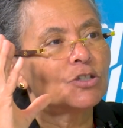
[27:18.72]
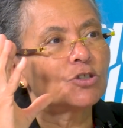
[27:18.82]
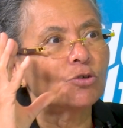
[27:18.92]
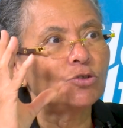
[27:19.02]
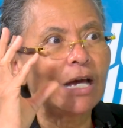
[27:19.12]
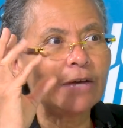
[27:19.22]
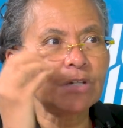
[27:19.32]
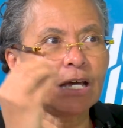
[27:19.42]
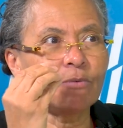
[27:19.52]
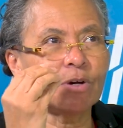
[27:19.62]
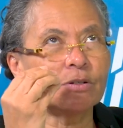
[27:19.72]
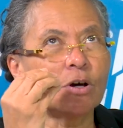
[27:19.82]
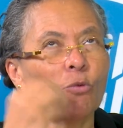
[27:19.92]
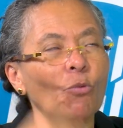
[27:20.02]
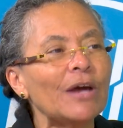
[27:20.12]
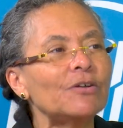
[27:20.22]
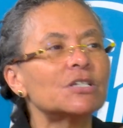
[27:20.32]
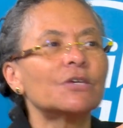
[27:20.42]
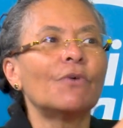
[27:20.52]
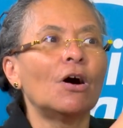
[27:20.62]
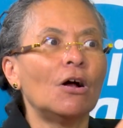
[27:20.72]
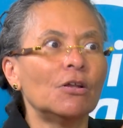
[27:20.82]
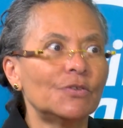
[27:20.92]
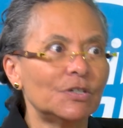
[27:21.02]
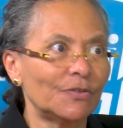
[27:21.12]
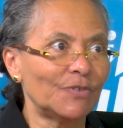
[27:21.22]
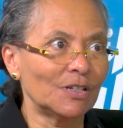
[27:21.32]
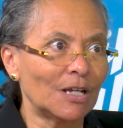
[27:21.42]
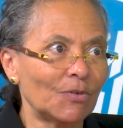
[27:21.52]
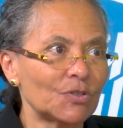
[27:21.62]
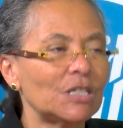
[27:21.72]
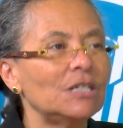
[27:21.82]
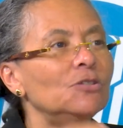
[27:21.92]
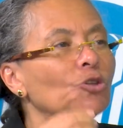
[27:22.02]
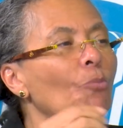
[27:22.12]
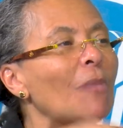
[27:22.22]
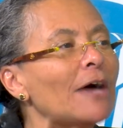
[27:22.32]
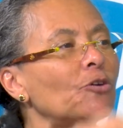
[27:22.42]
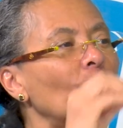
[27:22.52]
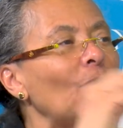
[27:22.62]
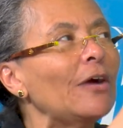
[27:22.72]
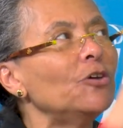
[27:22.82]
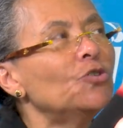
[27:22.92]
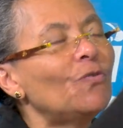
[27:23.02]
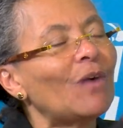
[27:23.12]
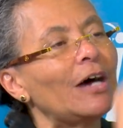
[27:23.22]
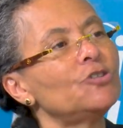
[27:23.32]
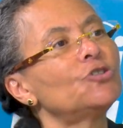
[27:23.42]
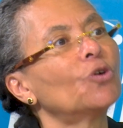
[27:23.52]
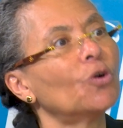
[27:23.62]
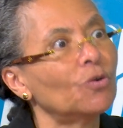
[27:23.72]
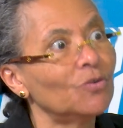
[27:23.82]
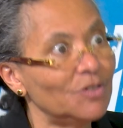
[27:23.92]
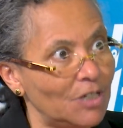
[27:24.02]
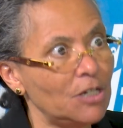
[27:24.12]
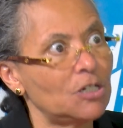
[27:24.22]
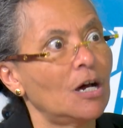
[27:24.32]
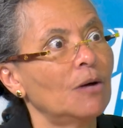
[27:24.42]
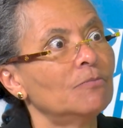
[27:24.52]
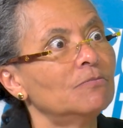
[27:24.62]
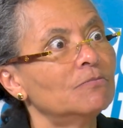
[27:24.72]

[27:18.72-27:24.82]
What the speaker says: So you have to have an awareness of all of the different levels, no matter where you find your day job.